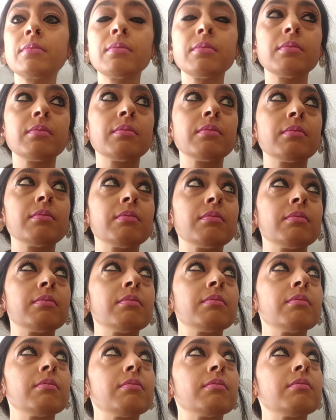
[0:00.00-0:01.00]

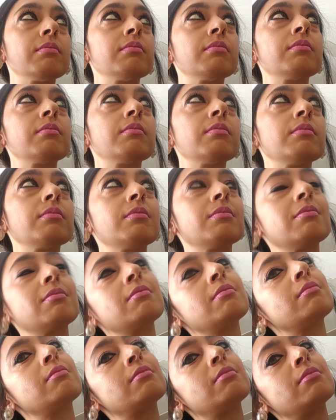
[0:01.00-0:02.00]

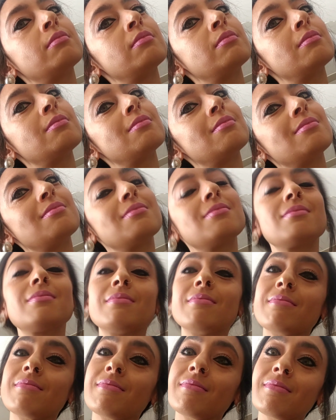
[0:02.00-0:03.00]

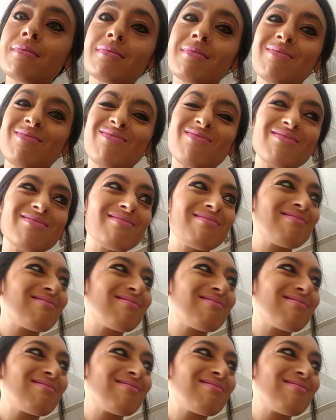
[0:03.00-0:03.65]
Nobody speaks.